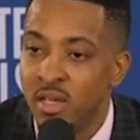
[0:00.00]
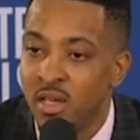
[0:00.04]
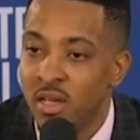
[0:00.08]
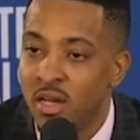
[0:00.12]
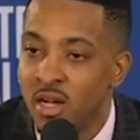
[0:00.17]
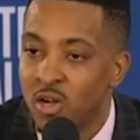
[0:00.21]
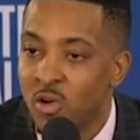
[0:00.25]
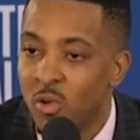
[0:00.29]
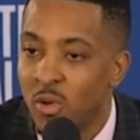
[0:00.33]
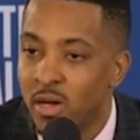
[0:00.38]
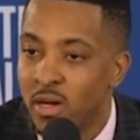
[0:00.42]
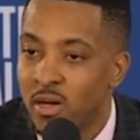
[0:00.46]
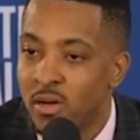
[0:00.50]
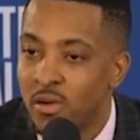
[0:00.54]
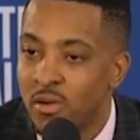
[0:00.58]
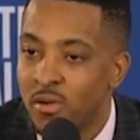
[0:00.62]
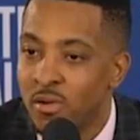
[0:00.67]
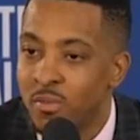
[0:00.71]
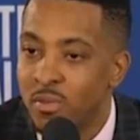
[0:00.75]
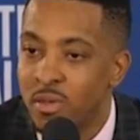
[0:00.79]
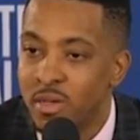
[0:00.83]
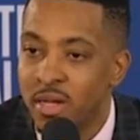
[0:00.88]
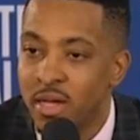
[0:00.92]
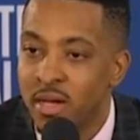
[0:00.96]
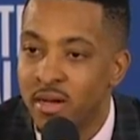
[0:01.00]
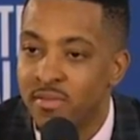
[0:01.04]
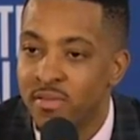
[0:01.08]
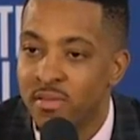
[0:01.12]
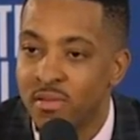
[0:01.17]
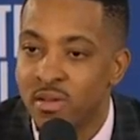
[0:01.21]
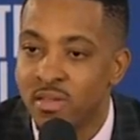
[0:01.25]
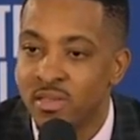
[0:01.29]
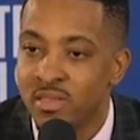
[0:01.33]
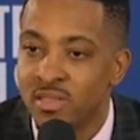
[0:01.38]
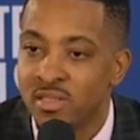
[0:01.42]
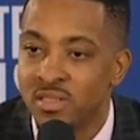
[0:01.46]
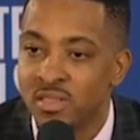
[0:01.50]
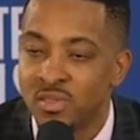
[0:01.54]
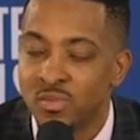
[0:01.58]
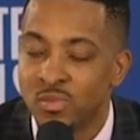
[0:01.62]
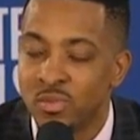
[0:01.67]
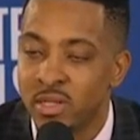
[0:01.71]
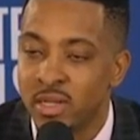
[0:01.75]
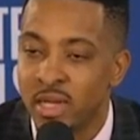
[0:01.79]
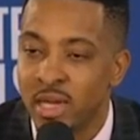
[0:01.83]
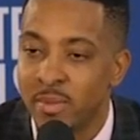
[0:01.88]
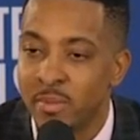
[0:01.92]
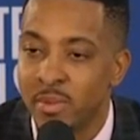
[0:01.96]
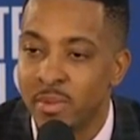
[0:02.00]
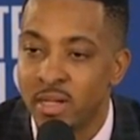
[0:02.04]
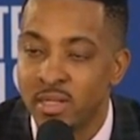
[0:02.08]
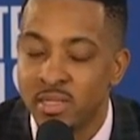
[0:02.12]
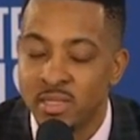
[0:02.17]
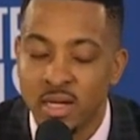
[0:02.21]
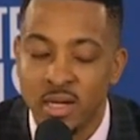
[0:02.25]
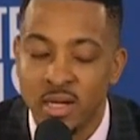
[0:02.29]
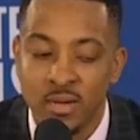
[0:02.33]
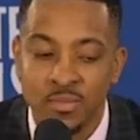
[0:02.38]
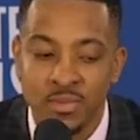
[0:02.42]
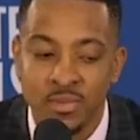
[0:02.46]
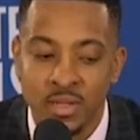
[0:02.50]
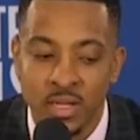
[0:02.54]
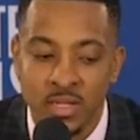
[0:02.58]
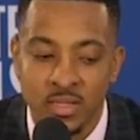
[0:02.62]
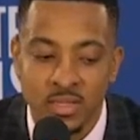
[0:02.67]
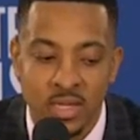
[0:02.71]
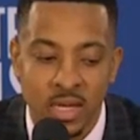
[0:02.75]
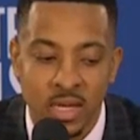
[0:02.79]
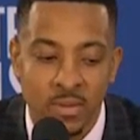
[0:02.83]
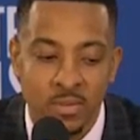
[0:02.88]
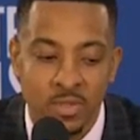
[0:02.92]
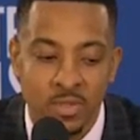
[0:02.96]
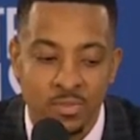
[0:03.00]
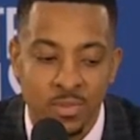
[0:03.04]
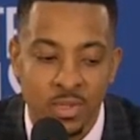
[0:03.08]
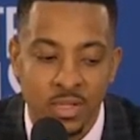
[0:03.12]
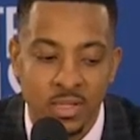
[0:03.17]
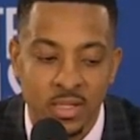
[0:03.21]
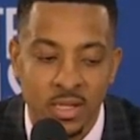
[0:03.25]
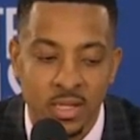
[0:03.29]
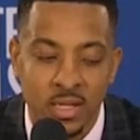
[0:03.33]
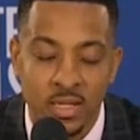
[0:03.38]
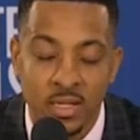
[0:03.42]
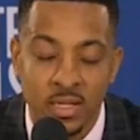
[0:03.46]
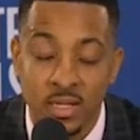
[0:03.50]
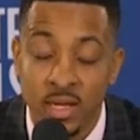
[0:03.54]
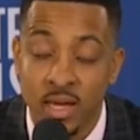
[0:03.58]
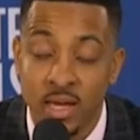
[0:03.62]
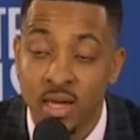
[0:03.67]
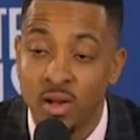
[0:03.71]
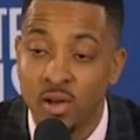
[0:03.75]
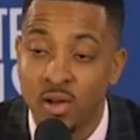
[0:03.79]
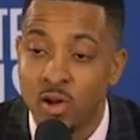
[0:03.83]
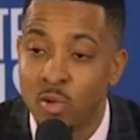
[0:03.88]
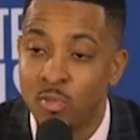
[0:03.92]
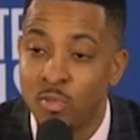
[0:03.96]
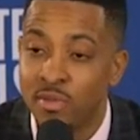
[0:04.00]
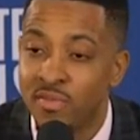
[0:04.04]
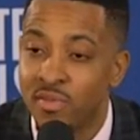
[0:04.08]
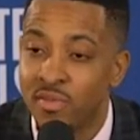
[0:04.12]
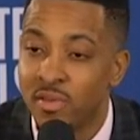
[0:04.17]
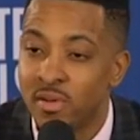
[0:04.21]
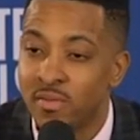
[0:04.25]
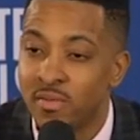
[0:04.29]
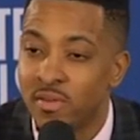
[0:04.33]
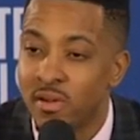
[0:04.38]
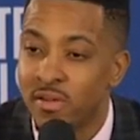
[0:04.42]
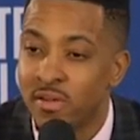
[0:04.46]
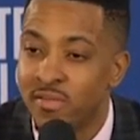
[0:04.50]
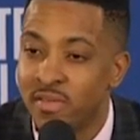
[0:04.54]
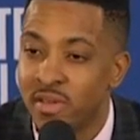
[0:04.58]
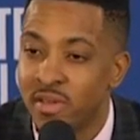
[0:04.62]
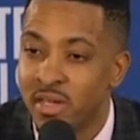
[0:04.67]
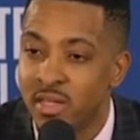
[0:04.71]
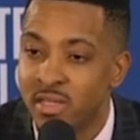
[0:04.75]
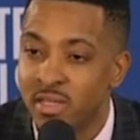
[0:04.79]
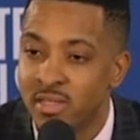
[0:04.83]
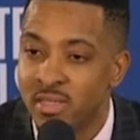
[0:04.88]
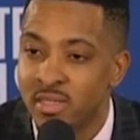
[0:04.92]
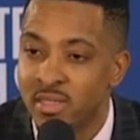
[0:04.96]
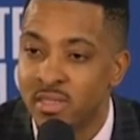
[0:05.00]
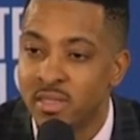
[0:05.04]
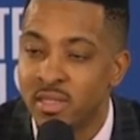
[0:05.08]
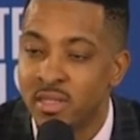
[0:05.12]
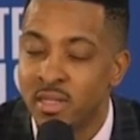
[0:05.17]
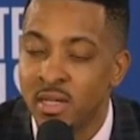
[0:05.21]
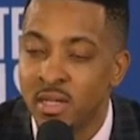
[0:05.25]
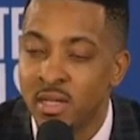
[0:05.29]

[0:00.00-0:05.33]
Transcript: uh, quite a hole, but now for us it's just one game at a time. The next game is Monday at home in front of our fans, and